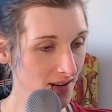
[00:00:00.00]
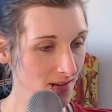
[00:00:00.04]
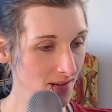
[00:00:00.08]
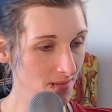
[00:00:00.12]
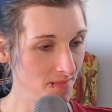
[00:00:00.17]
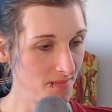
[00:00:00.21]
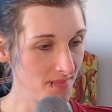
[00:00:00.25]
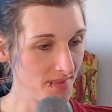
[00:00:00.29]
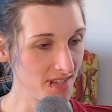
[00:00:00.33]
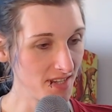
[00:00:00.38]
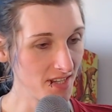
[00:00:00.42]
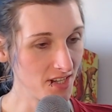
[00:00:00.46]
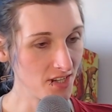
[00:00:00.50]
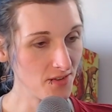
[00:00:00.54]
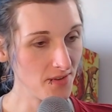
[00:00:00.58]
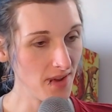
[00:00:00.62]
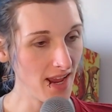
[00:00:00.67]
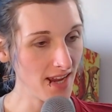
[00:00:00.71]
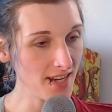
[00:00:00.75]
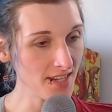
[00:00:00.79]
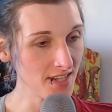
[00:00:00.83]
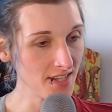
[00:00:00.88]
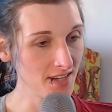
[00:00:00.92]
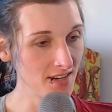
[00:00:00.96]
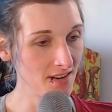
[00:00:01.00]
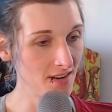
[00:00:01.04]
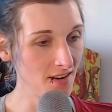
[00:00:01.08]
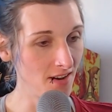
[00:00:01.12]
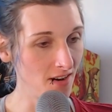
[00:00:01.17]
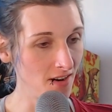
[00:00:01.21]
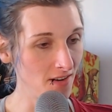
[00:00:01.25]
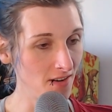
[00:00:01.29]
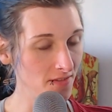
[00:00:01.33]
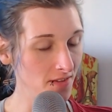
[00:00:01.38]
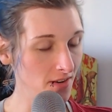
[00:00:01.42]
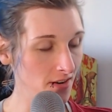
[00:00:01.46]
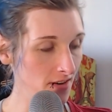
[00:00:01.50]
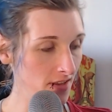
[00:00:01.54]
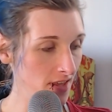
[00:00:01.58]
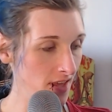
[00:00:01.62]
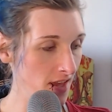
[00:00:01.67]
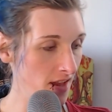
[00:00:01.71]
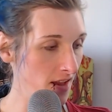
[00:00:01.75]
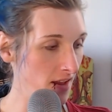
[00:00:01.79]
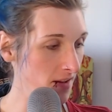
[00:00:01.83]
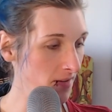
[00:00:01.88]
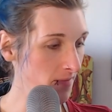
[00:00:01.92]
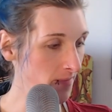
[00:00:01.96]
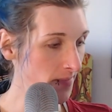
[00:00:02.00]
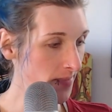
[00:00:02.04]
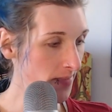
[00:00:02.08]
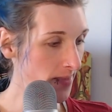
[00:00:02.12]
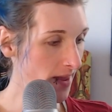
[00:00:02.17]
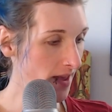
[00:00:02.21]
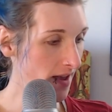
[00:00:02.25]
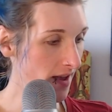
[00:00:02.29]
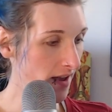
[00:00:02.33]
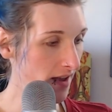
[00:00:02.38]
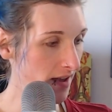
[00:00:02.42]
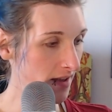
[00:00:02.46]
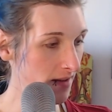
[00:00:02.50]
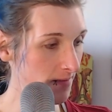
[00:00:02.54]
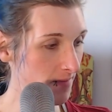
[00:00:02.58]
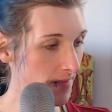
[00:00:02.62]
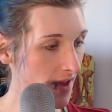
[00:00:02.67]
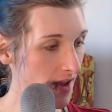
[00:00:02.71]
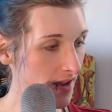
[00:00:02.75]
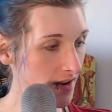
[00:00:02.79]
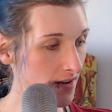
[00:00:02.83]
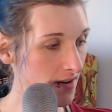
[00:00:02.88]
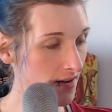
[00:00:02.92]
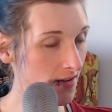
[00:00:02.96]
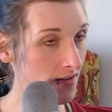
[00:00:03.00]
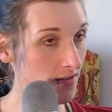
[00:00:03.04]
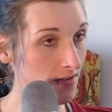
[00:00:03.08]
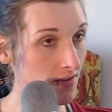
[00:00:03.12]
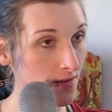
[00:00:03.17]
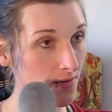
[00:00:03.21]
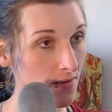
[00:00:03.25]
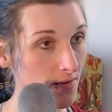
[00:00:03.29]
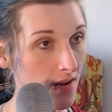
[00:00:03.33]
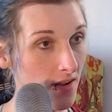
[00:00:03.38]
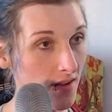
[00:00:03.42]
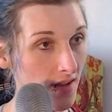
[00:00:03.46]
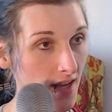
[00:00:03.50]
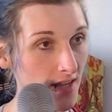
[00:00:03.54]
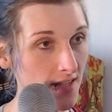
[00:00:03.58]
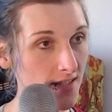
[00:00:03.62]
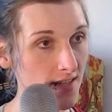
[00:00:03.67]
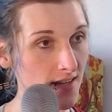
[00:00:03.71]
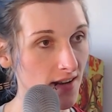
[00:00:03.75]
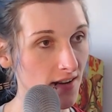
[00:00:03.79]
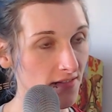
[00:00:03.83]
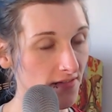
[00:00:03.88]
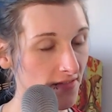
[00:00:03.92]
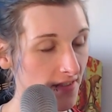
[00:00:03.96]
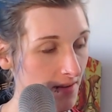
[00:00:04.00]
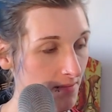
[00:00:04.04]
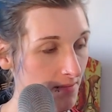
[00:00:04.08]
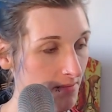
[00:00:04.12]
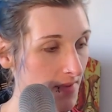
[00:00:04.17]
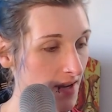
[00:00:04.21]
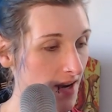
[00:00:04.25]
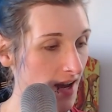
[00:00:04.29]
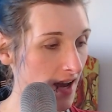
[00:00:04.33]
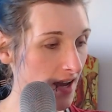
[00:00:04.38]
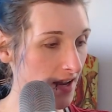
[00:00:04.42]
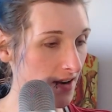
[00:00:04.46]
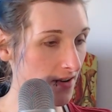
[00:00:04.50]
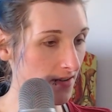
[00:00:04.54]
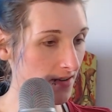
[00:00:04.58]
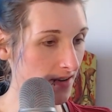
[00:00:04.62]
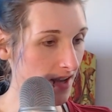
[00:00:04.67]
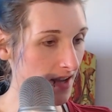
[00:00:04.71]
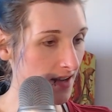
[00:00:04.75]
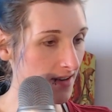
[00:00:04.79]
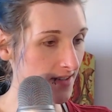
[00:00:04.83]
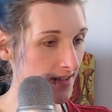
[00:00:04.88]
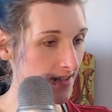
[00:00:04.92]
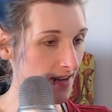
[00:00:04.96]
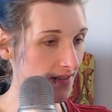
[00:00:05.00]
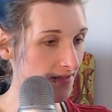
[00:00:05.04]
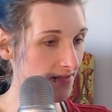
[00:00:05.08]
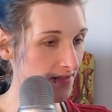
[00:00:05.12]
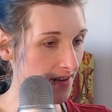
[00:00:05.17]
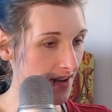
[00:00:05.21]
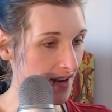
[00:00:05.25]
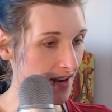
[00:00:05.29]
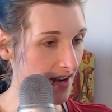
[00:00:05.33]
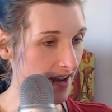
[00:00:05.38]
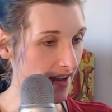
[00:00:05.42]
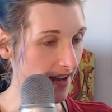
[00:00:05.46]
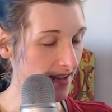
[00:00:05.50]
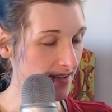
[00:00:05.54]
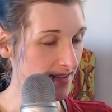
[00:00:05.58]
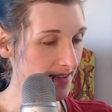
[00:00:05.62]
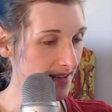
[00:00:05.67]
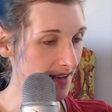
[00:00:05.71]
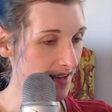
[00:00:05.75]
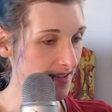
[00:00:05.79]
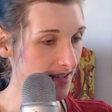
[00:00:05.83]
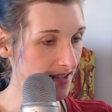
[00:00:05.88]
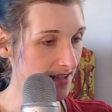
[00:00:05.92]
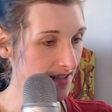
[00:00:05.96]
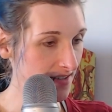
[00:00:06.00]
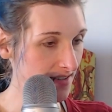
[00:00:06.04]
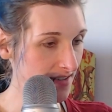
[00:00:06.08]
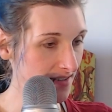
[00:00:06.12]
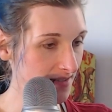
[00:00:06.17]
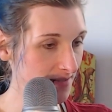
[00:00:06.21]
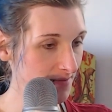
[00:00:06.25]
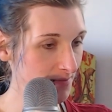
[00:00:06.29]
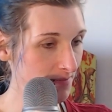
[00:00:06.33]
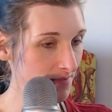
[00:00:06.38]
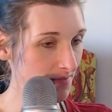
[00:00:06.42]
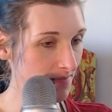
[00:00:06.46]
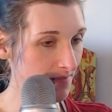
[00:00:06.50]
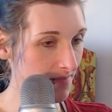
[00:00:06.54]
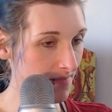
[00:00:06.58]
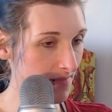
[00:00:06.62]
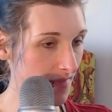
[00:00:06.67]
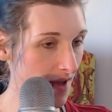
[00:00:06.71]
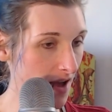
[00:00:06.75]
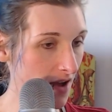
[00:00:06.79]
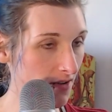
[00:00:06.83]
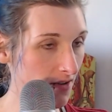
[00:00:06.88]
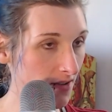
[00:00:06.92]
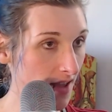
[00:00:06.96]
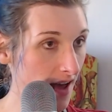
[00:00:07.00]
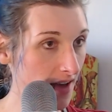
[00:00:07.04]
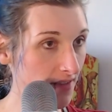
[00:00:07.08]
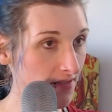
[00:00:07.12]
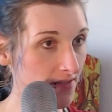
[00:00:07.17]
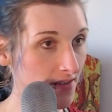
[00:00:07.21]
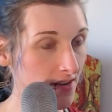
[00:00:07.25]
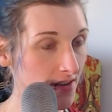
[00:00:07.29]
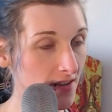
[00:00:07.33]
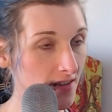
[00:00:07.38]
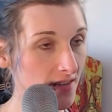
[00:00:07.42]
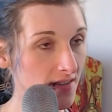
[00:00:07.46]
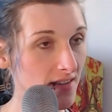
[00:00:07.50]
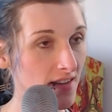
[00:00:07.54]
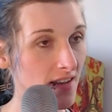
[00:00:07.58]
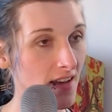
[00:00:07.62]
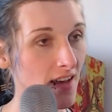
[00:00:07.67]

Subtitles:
situation of, oh yeah, I know you all get to have fun, but I don't get to have fun. I guess that's just how life is.